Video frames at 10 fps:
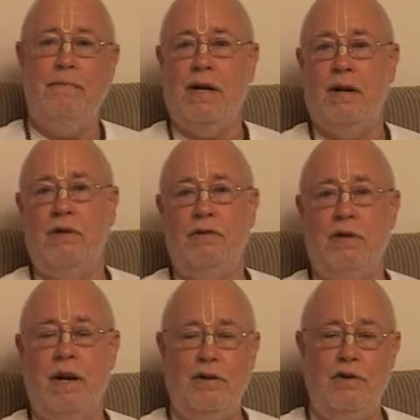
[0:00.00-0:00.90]
Because
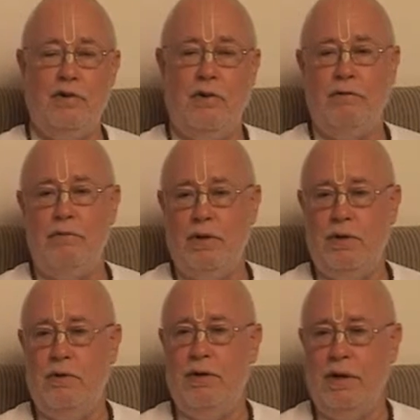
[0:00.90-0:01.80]
the nature of the
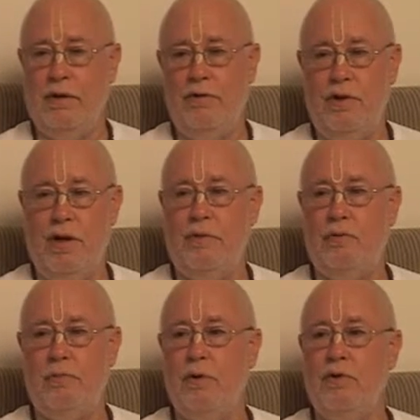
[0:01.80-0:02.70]
material energy and the
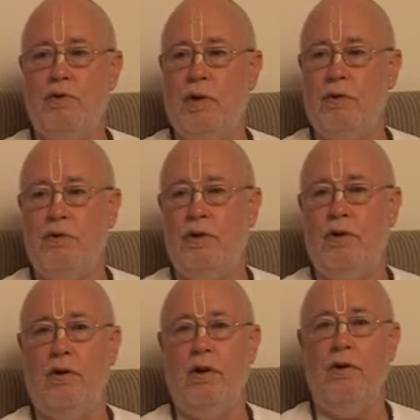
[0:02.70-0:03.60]
spiritual
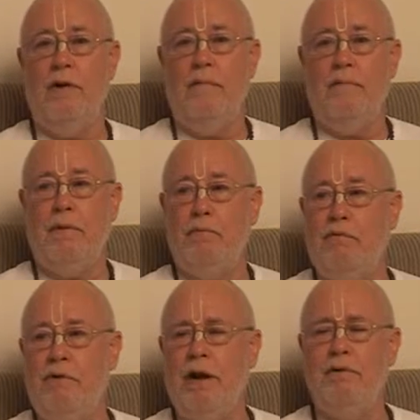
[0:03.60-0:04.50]
energy are
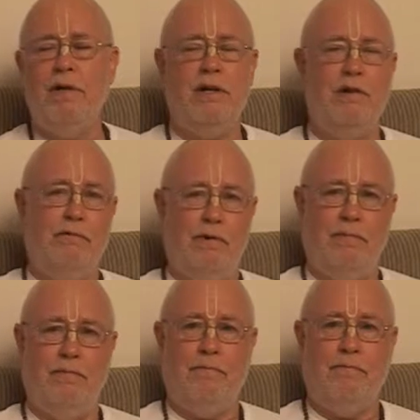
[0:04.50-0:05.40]
profoundly different.